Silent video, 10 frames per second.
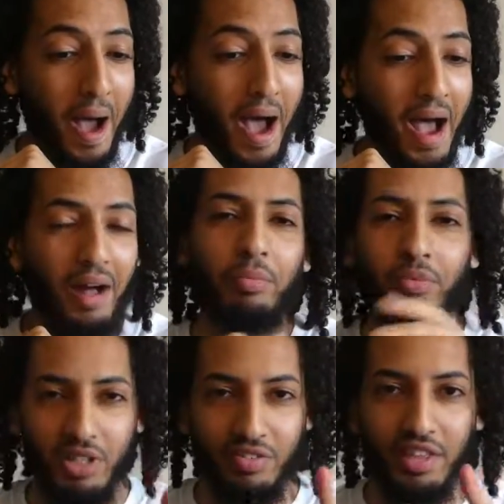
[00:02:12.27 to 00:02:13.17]
I'll
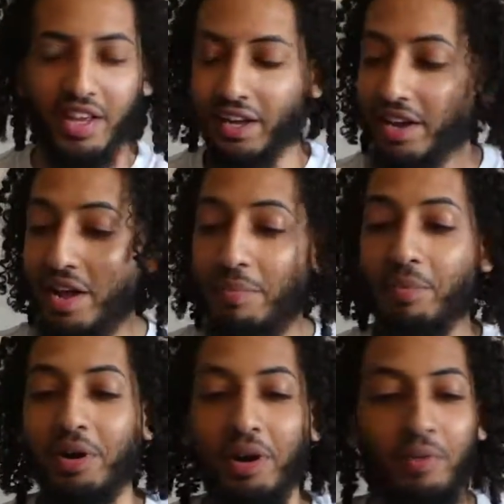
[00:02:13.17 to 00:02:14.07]
leave a link.
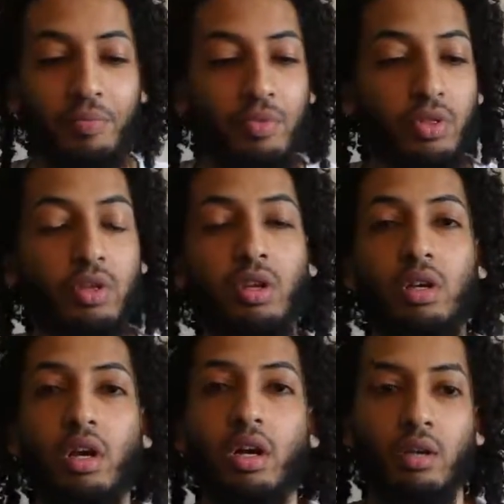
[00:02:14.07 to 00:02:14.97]
But
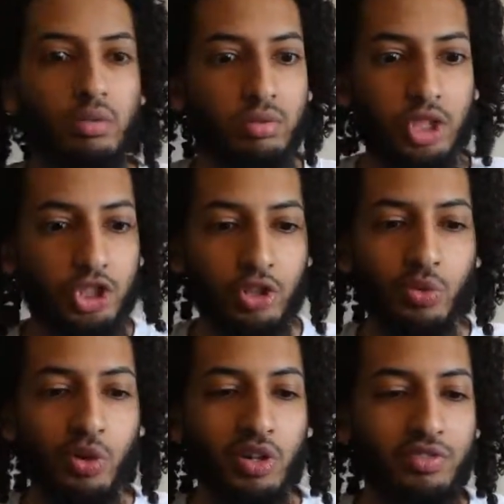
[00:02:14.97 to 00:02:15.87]
the digital
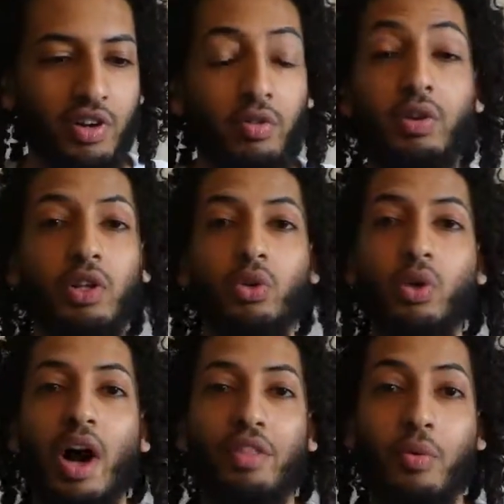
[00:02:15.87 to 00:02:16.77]
world felt really
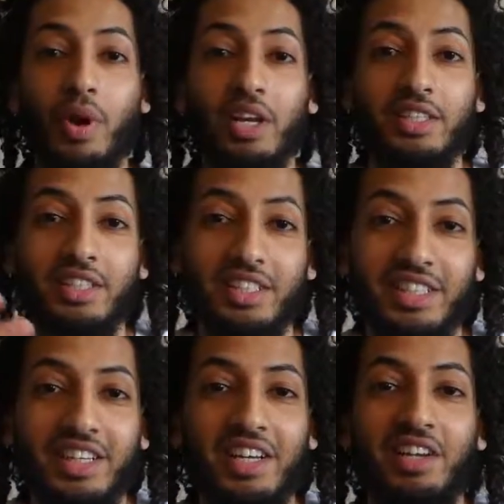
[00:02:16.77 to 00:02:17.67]
cool how they went into
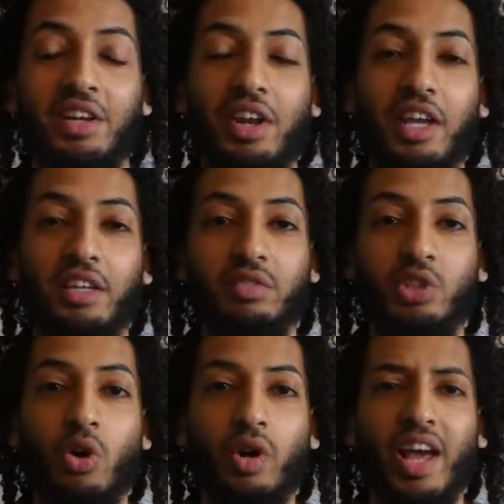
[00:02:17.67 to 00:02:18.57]
the negative
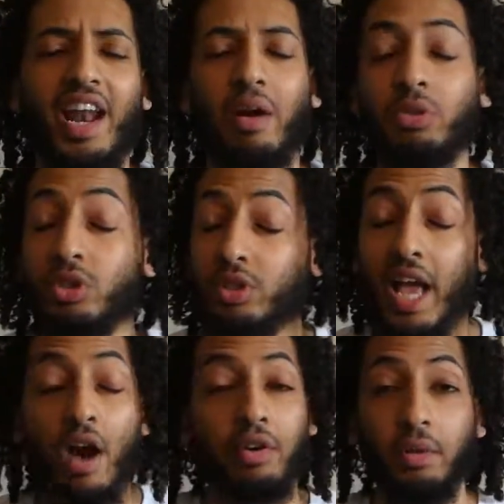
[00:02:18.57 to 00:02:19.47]
zone. And I was
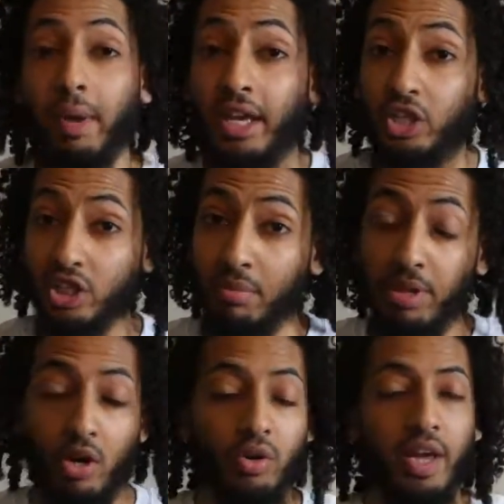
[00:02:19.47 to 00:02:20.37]
counting pages. I'm
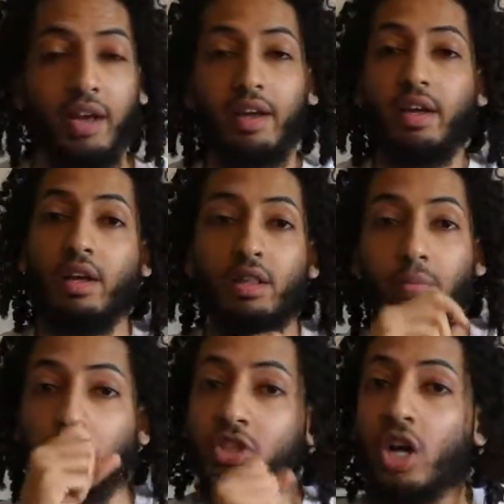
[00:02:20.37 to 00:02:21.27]
like, okay, the
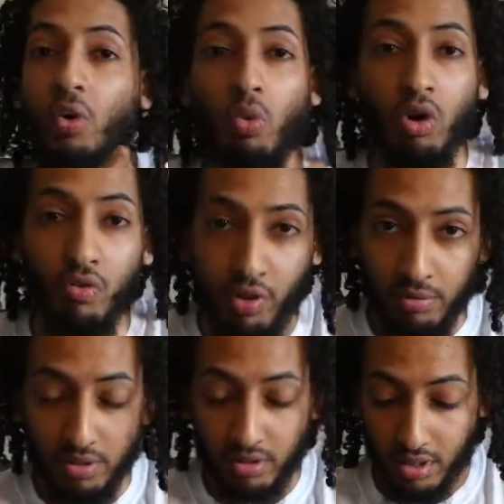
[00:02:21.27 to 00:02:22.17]
book is called War of
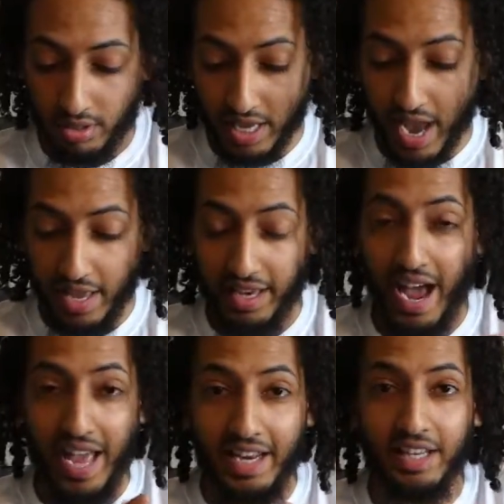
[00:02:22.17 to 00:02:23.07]
Realms. Tie-in,
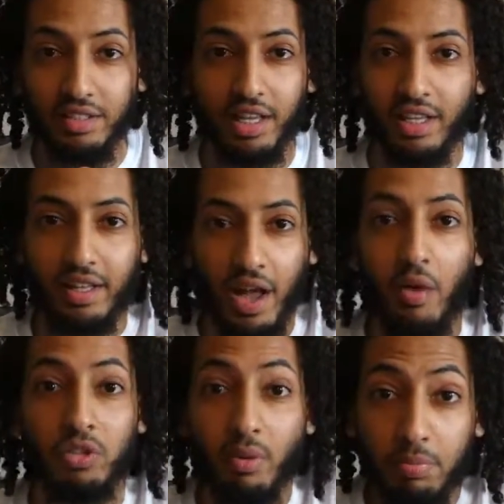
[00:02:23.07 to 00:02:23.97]
I
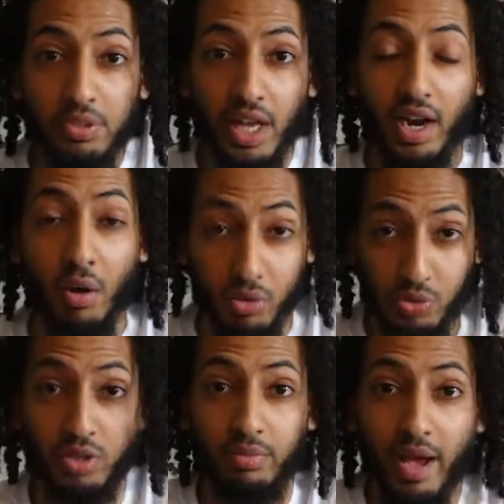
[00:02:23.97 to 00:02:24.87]
was upset, I was
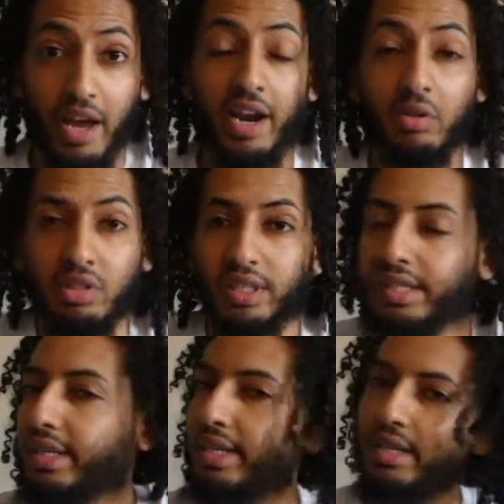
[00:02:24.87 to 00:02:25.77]
really mad, and I was like,